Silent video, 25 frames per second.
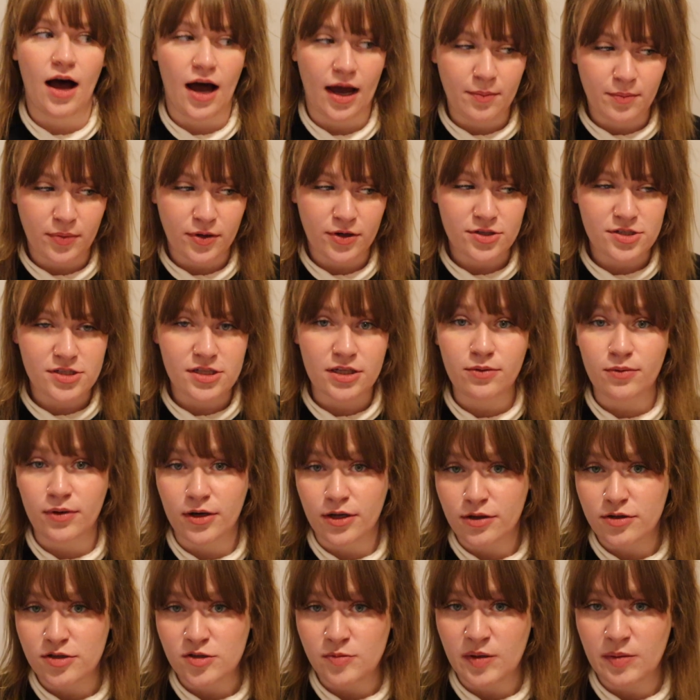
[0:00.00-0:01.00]
I'm personally one
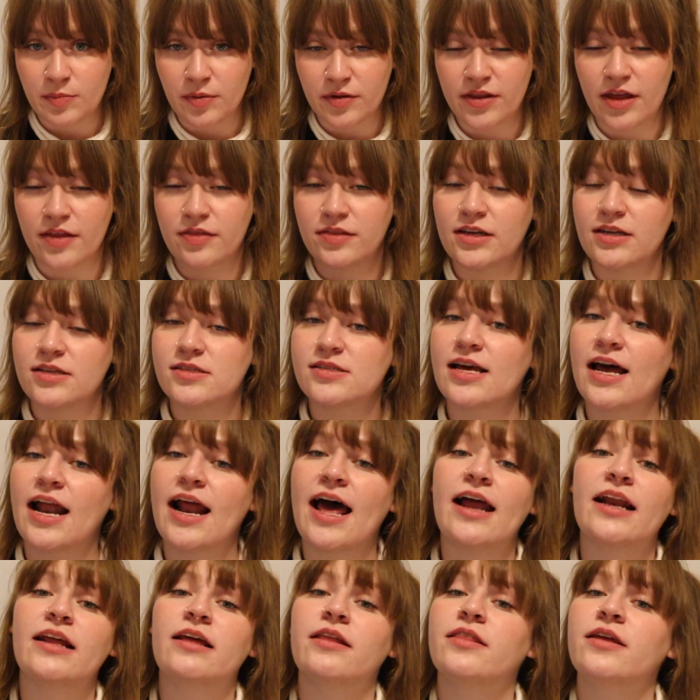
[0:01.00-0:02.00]
of those people that thinks that
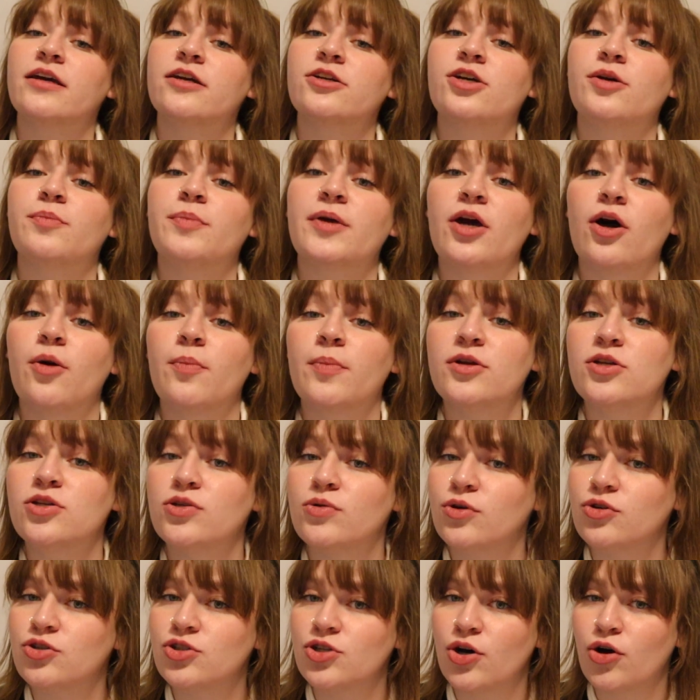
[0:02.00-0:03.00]
anything could be open
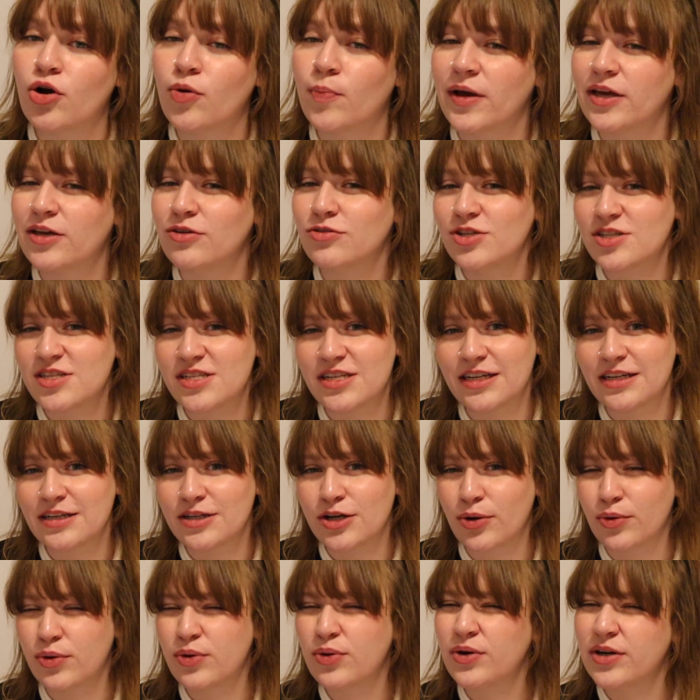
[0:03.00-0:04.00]
to a joke, but you just need to
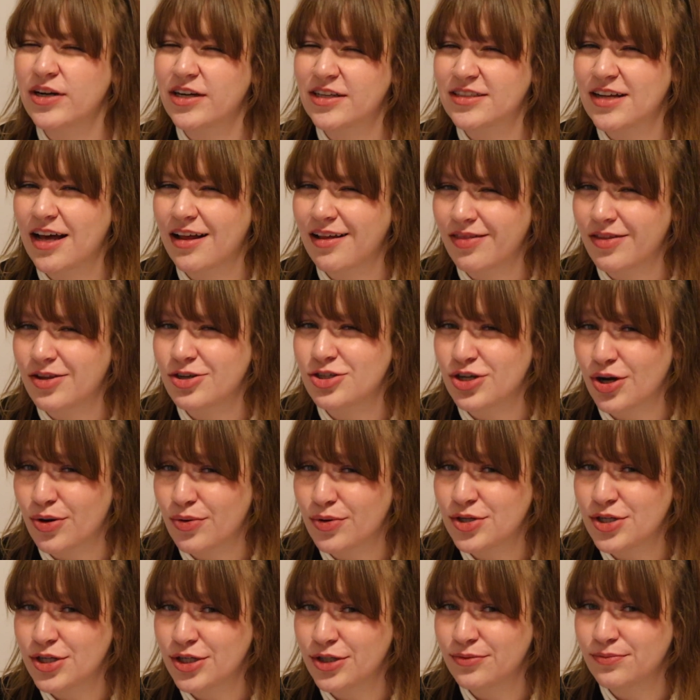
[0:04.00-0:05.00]
know who you're telling the
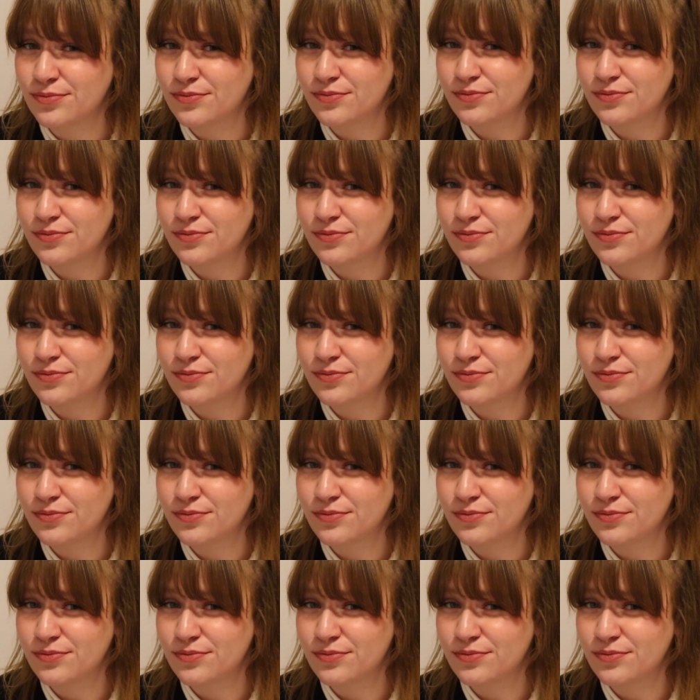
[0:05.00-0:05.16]
joke to.